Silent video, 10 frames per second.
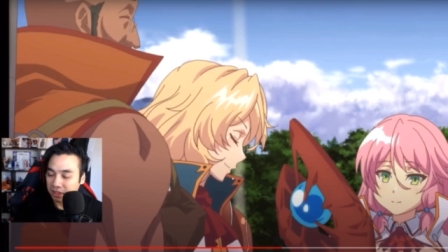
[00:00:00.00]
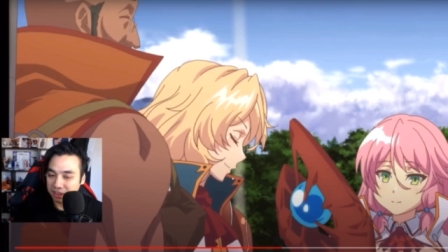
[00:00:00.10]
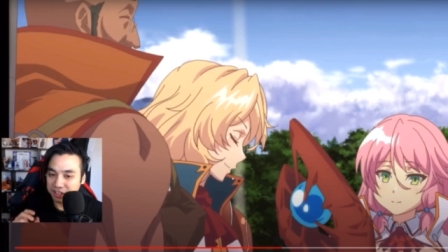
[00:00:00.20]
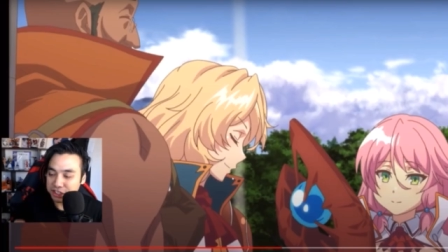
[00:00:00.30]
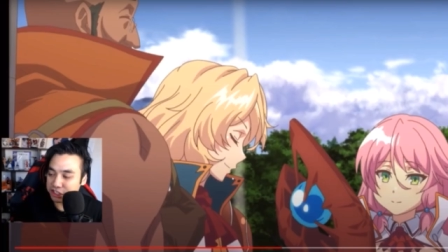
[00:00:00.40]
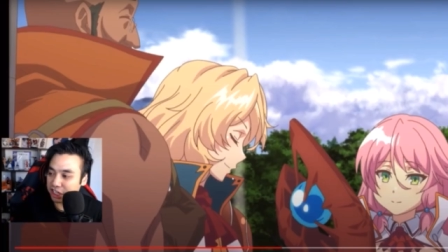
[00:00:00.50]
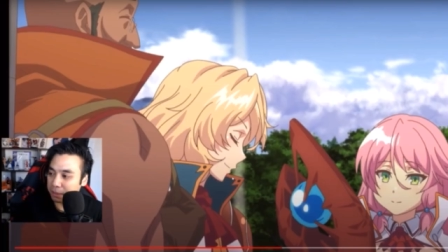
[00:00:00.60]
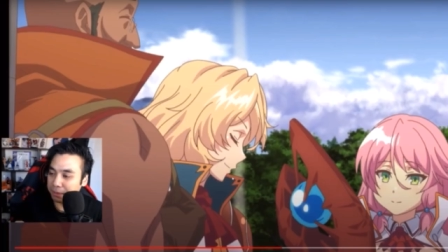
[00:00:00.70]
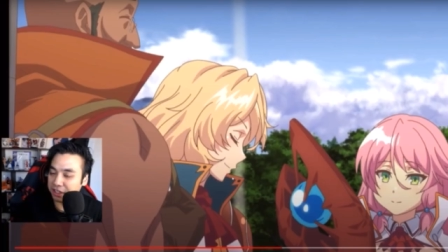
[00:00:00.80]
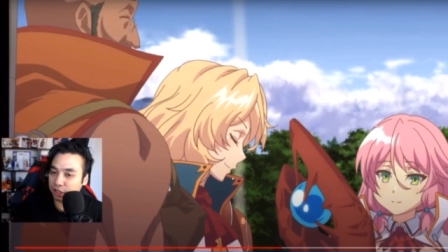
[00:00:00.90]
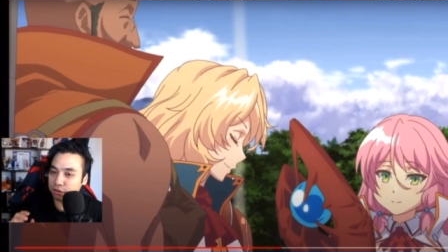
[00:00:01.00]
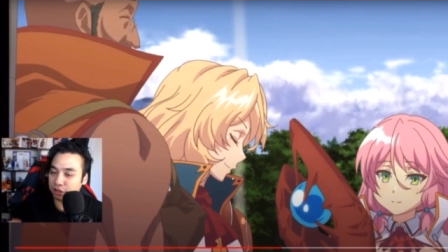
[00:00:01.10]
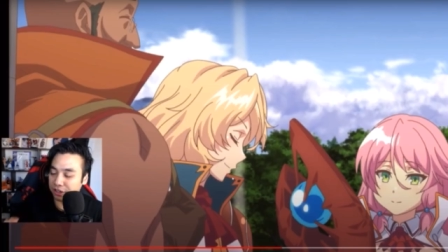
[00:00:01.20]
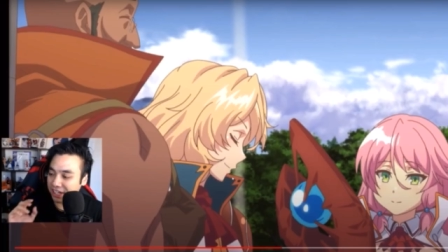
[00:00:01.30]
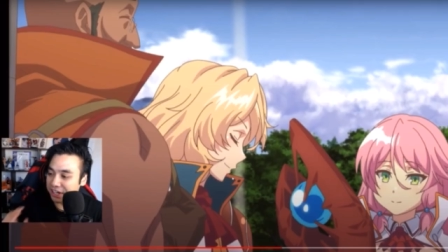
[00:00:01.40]
This is going to be the
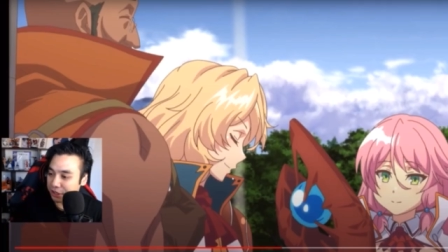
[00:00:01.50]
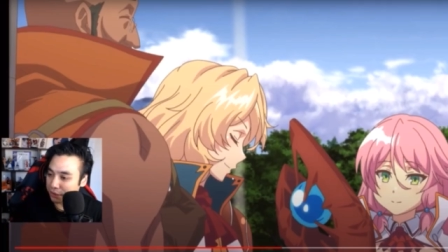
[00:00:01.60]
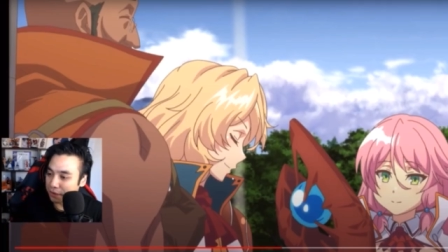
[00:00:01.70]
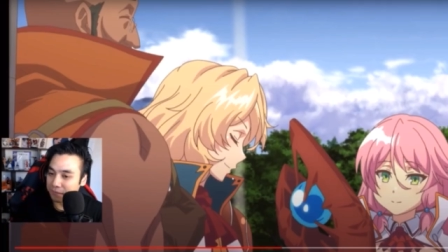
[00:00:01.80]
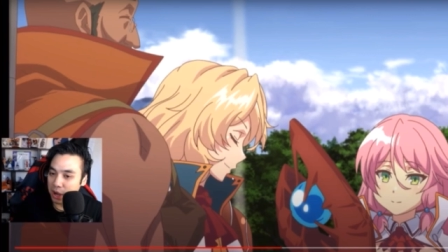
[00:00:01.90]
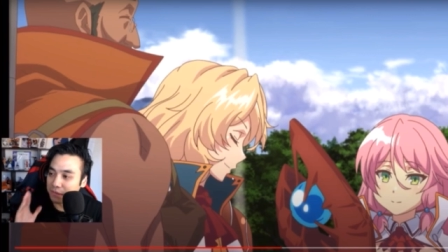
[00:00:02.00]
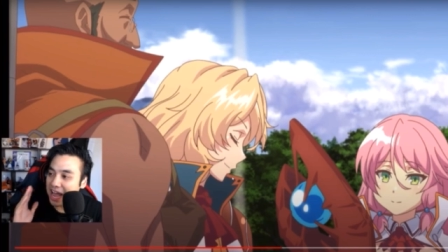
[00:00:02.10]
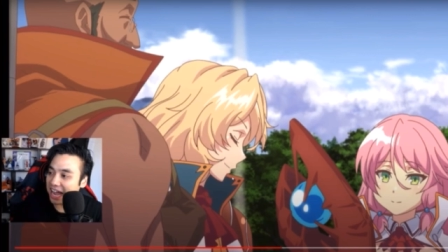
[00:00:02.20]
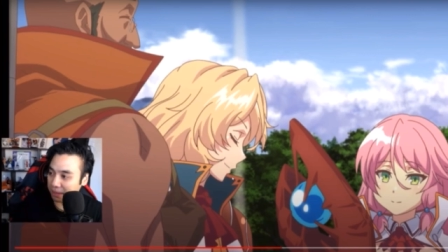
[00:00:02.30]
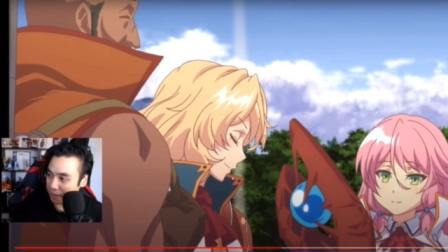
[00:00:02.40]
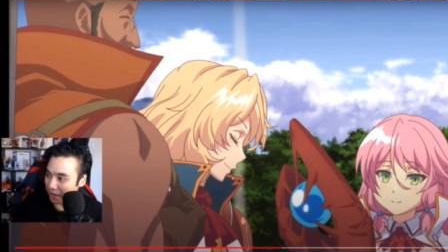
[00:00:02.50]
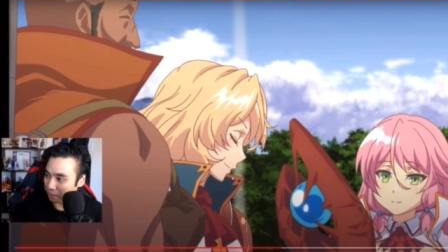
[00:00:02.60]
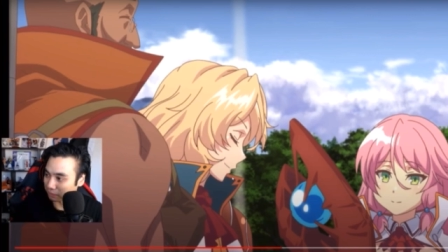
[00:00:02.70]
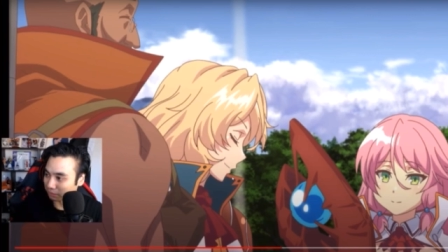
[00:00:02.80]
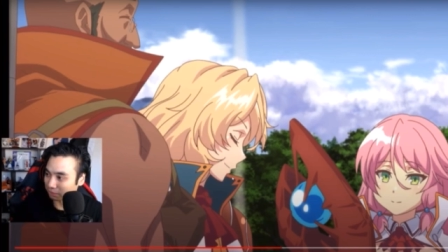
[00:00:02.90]
Kuro Inu of anime.
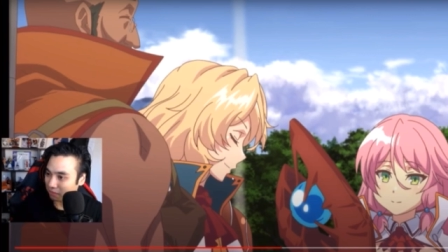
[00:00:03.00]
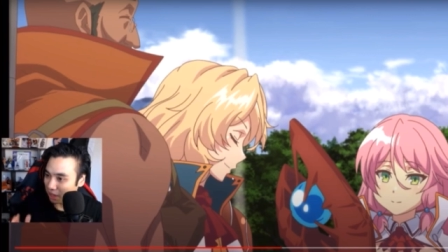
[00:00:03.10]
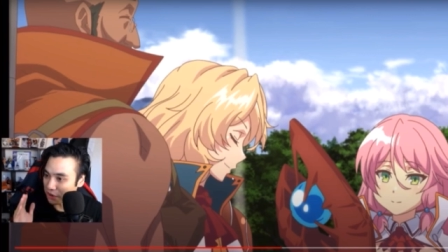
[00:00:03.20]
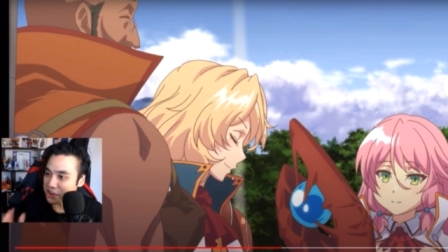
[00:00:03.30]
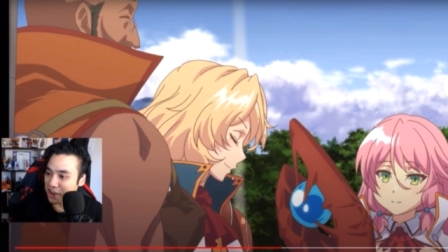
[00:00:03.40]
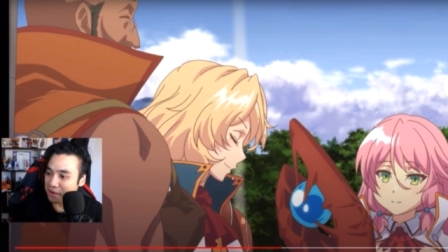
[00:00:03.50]
Okay?